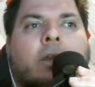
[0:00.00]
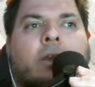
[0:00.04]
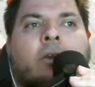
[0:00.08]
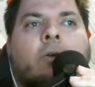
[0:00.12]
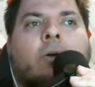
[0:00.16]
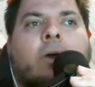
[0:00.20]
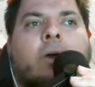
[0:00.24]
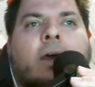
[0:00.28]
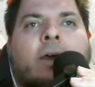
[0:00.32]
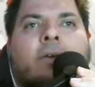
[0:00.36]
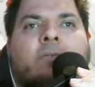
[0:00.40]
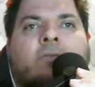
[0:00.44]
You
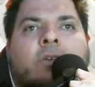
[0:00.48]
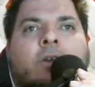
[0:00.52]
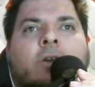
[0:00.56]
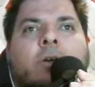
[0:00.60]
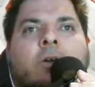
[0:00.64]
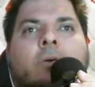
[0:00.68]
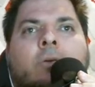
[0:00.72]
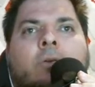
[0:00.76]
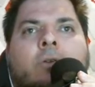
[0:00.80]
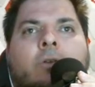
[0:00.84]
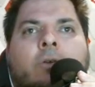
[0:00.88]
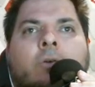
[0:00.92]
don't have to
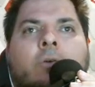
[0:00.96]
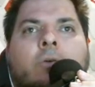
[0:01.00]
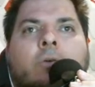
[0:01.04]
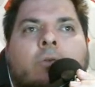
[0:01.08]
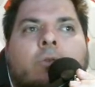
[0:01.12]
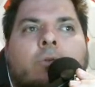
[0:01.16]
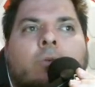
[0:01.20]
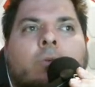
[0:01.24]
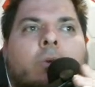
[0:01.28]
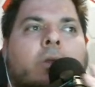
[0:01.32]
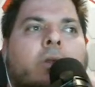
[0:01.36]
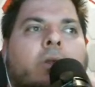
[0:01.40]
go
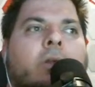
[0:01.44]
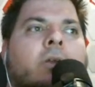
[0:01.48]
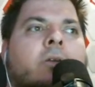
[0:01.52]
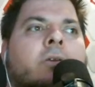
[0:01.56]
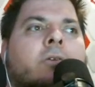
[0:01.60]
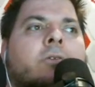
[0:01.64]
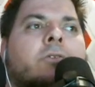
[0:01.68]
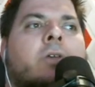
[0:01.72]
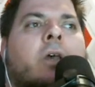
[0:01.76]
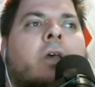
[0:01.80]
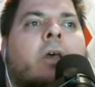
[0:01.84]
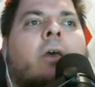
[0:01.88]
2-3
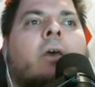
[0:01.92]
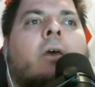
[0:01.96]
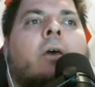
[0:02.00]
years.